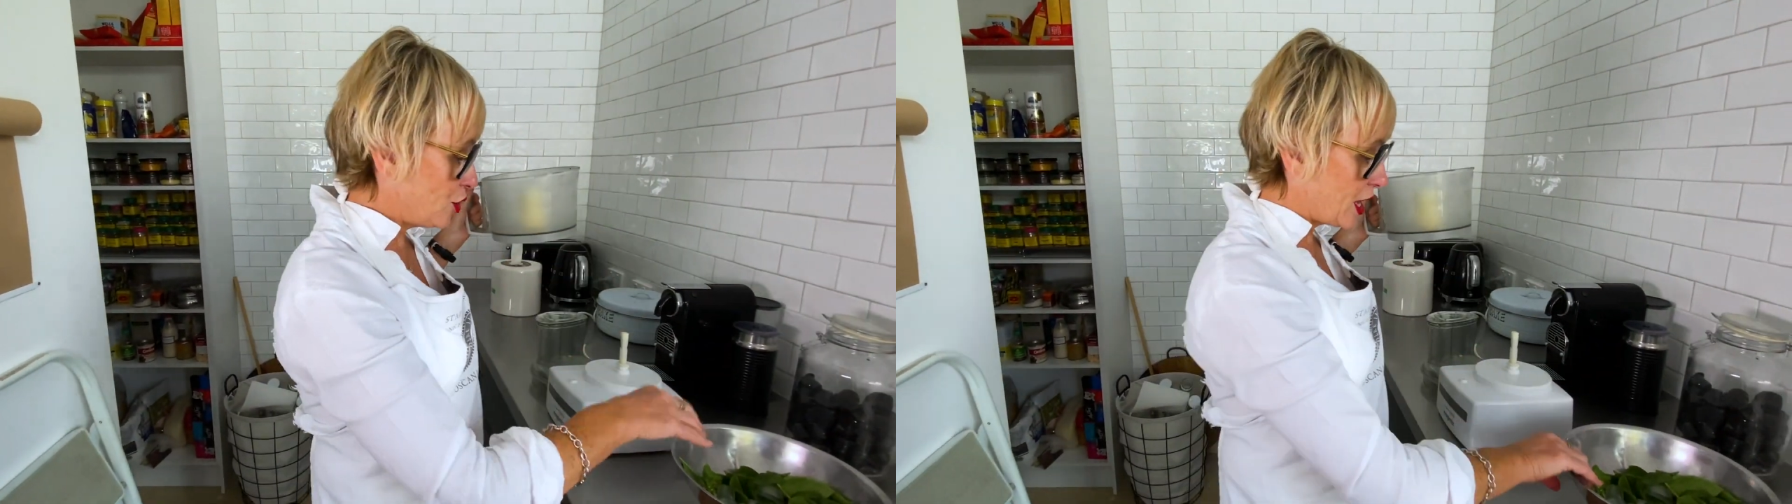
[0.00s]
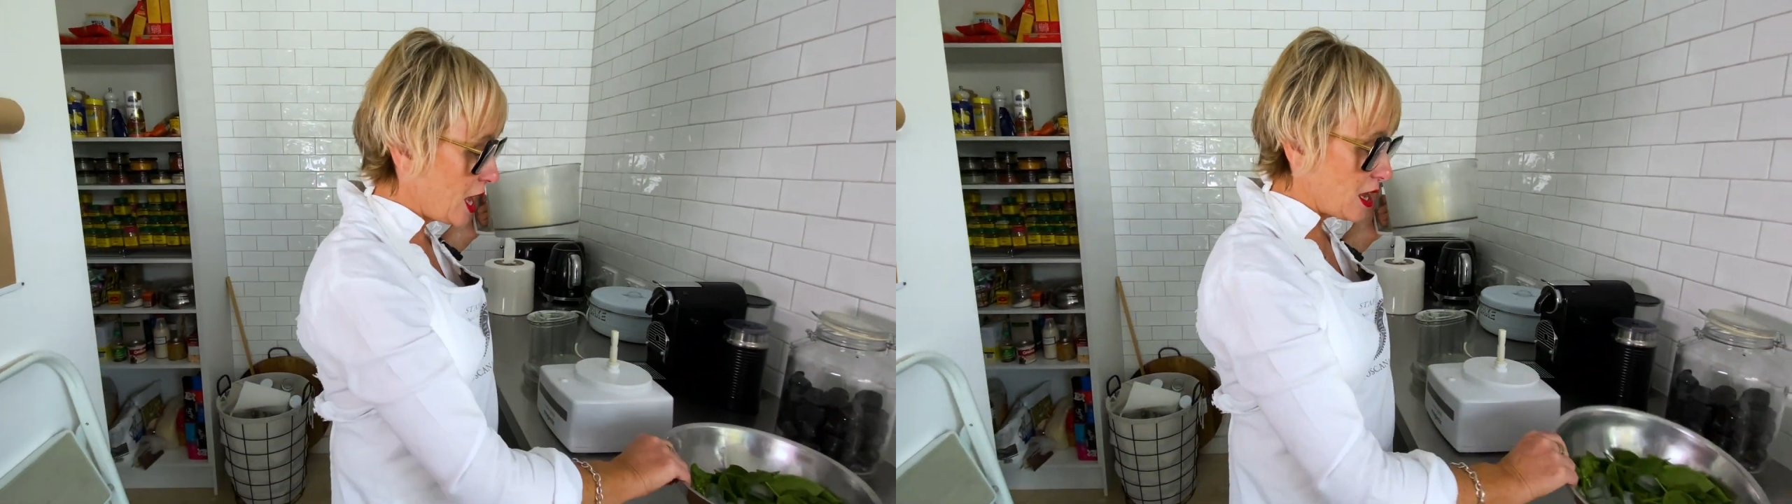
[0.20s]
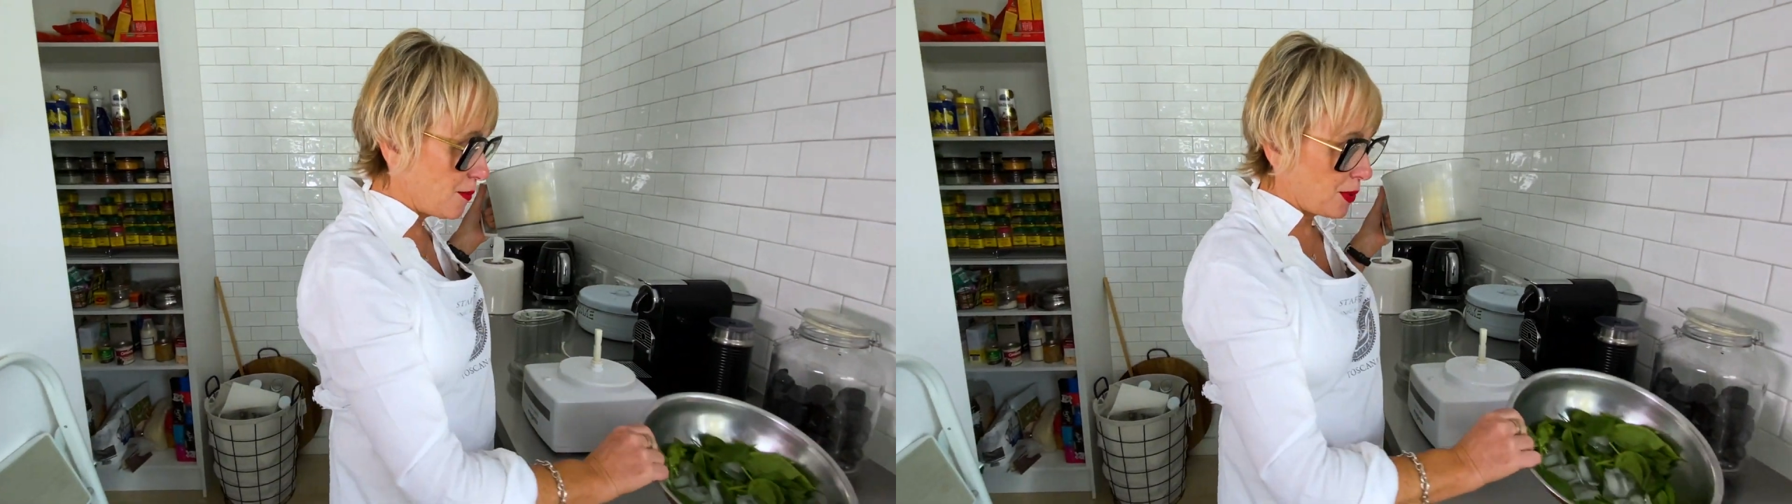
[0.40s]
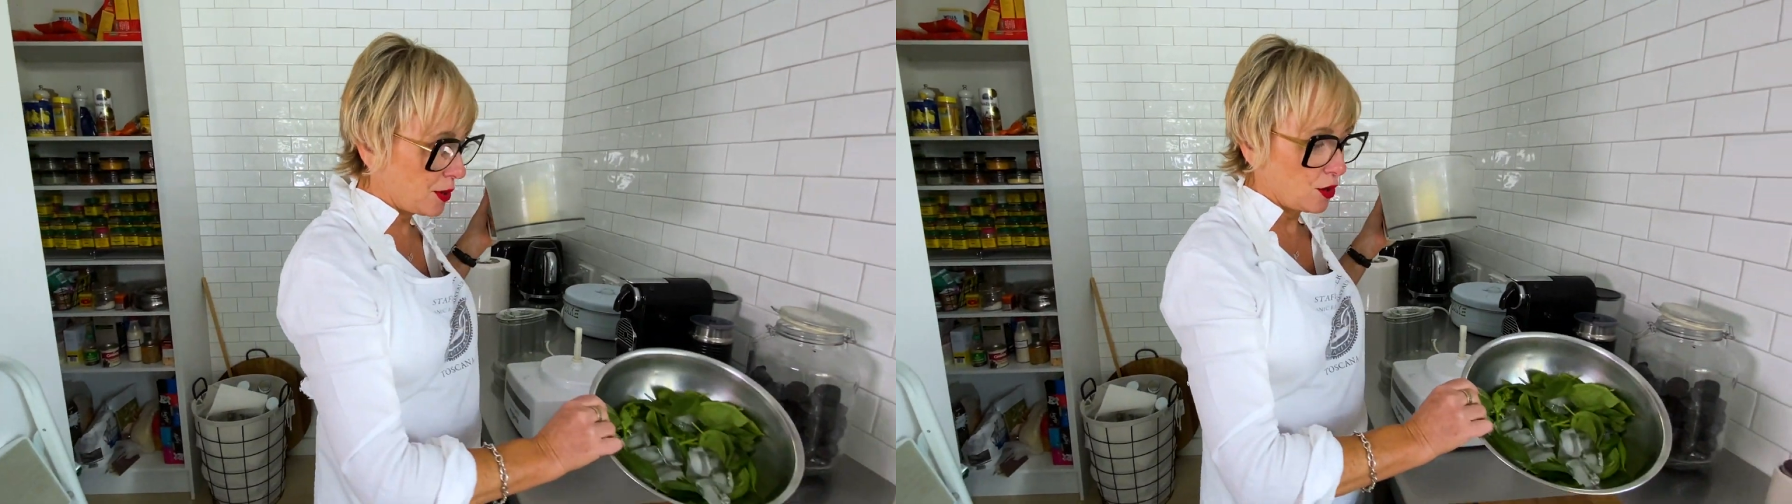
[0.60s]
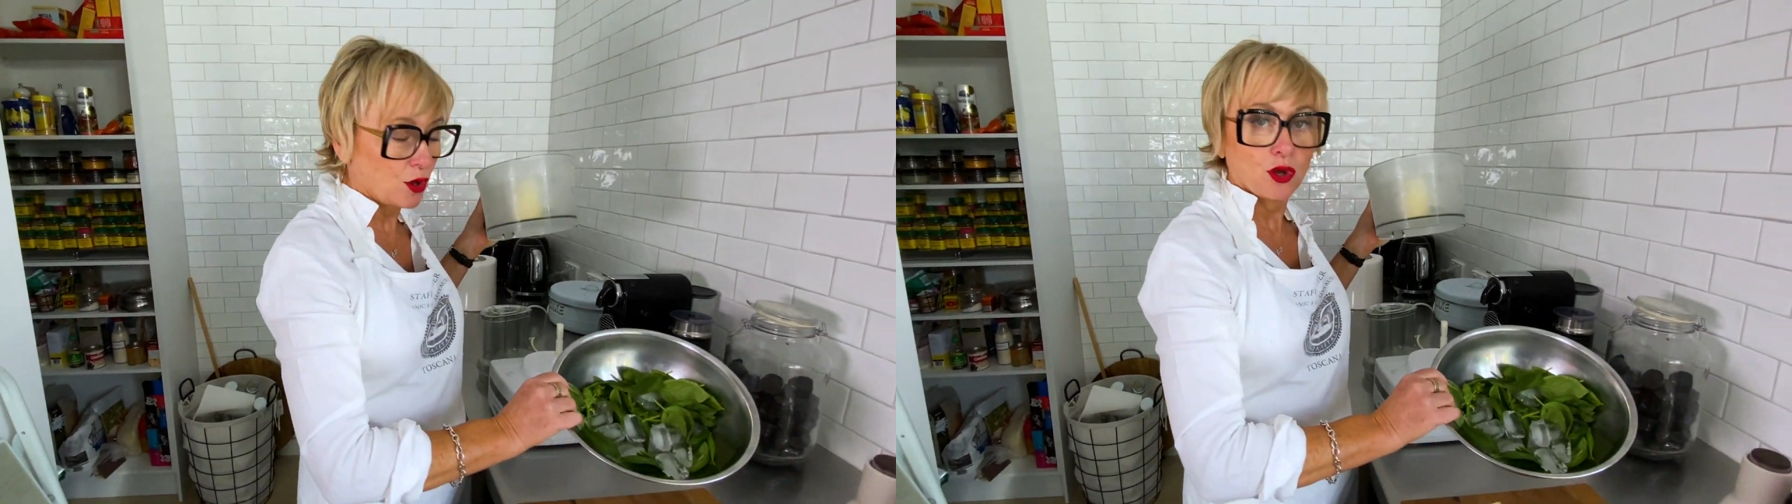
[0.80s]
keep
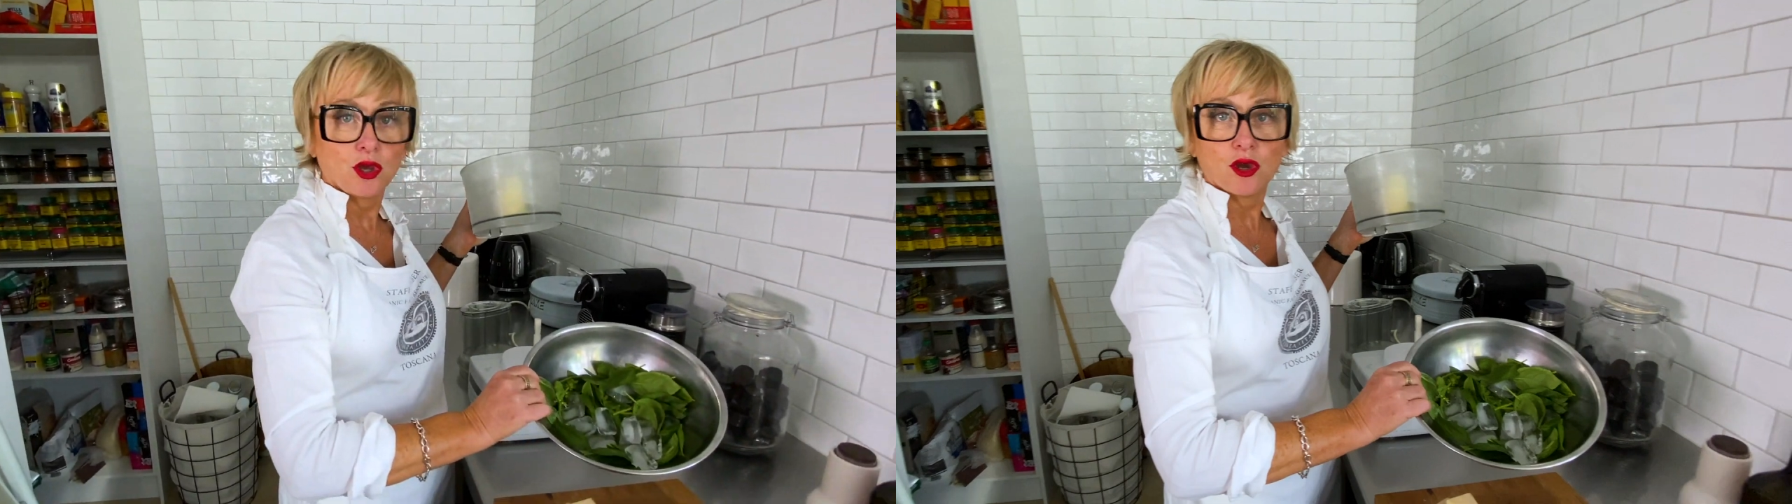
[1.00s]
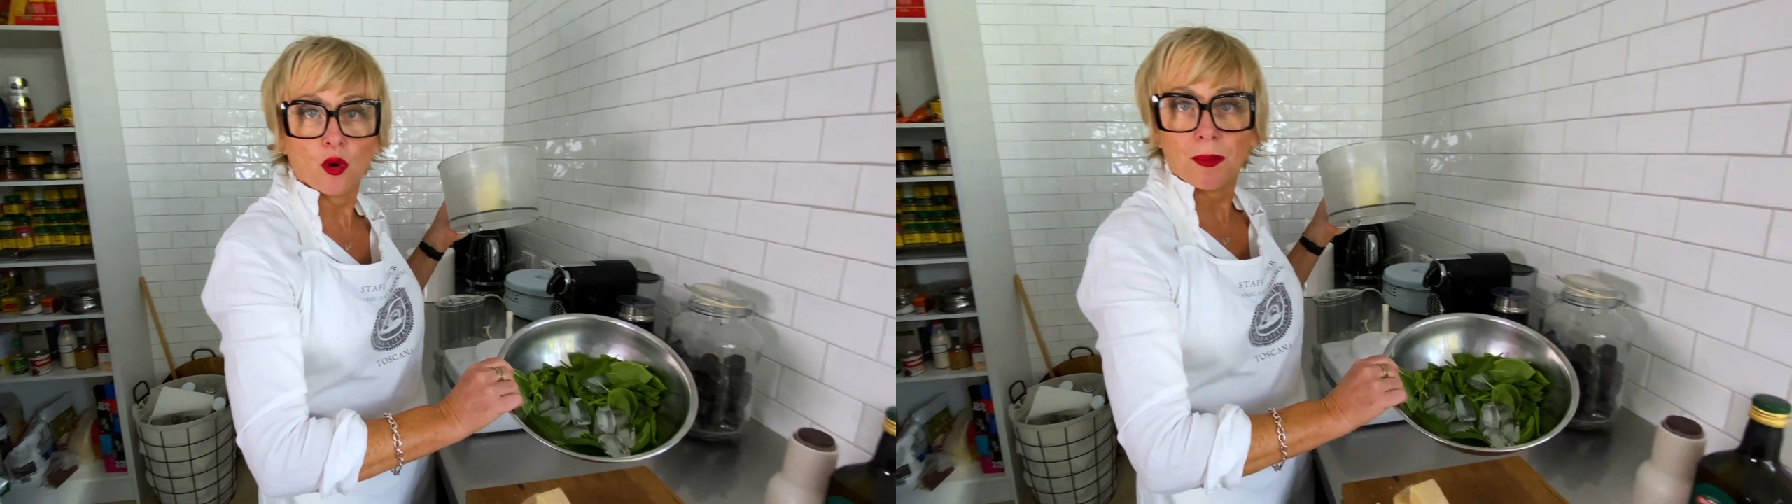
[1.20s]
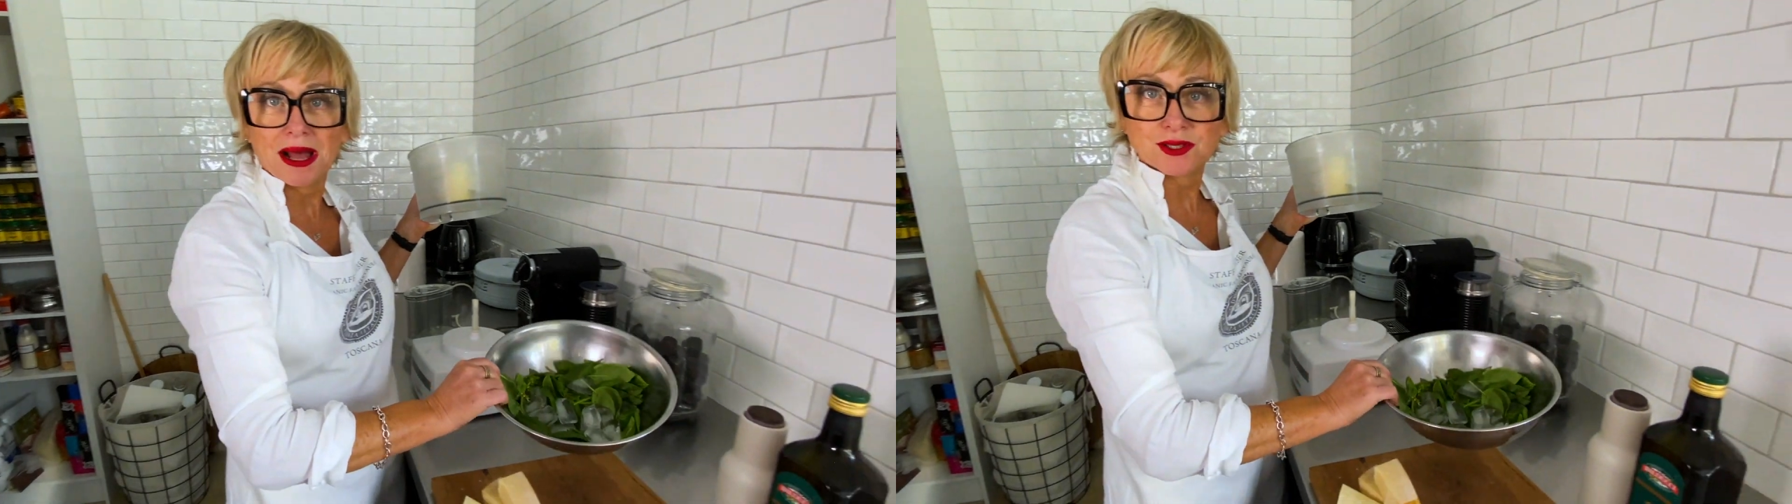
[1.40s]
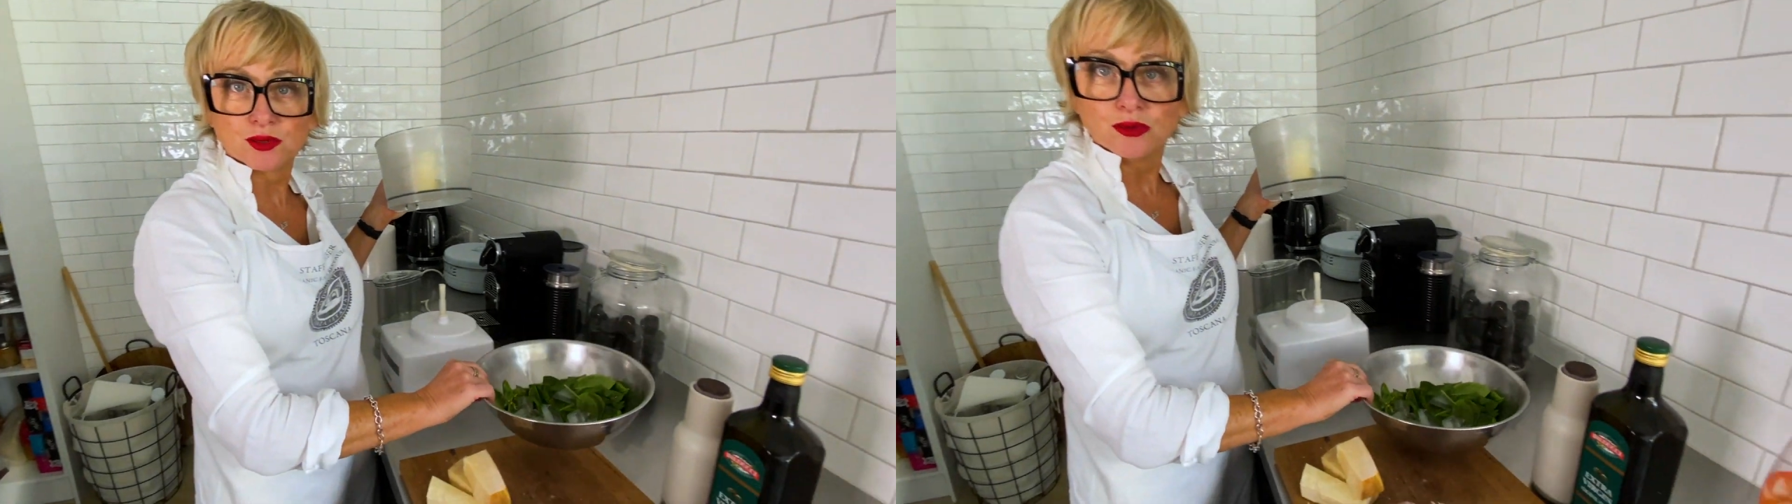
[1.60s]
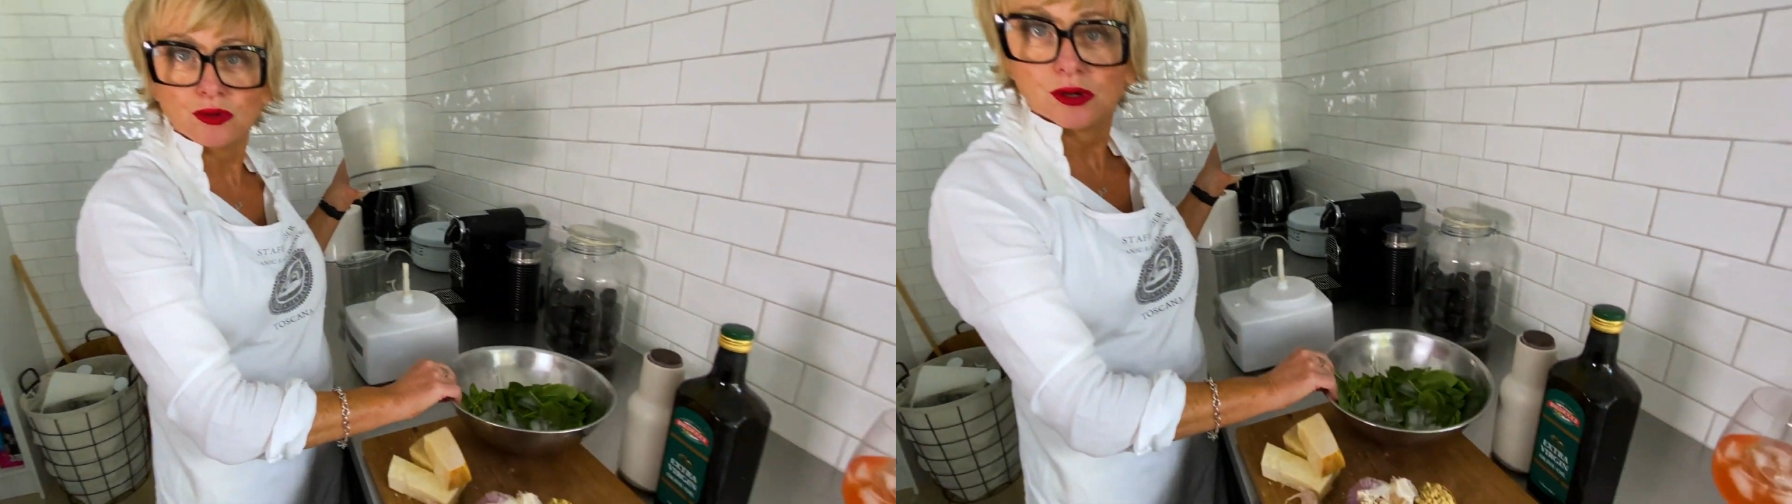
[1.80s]
your
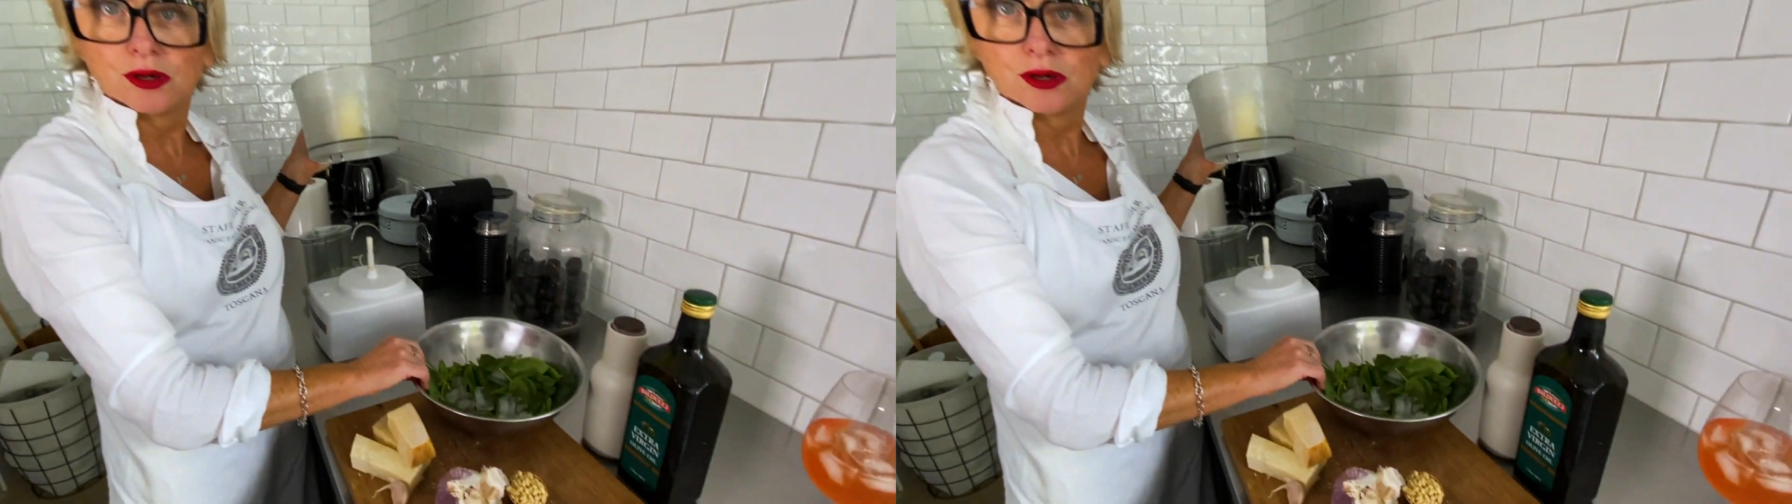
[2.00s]
basil